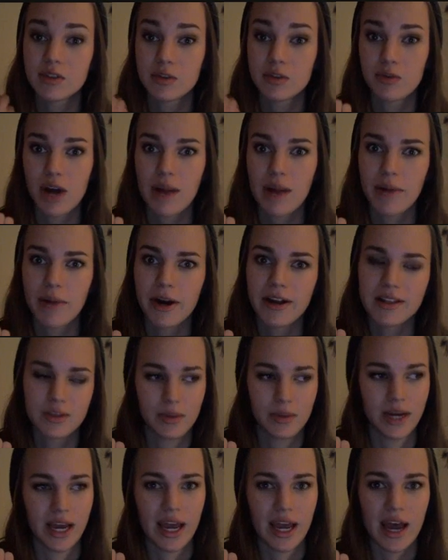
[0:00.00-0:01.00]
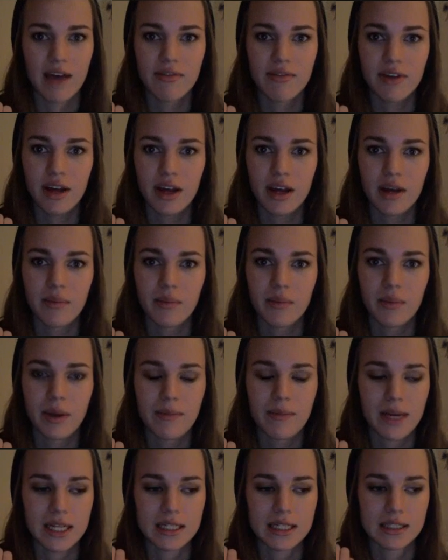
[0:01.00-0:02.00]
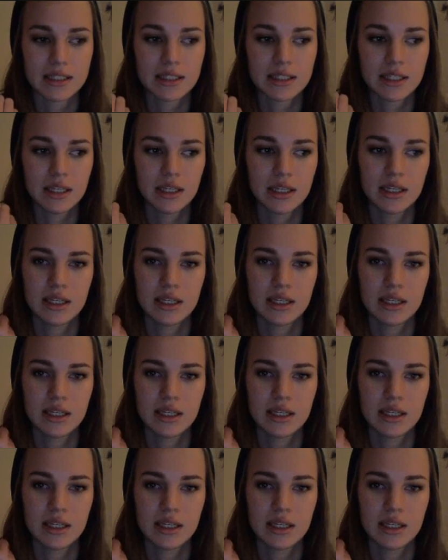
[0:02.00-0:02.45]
There's primary, that's what I have. It means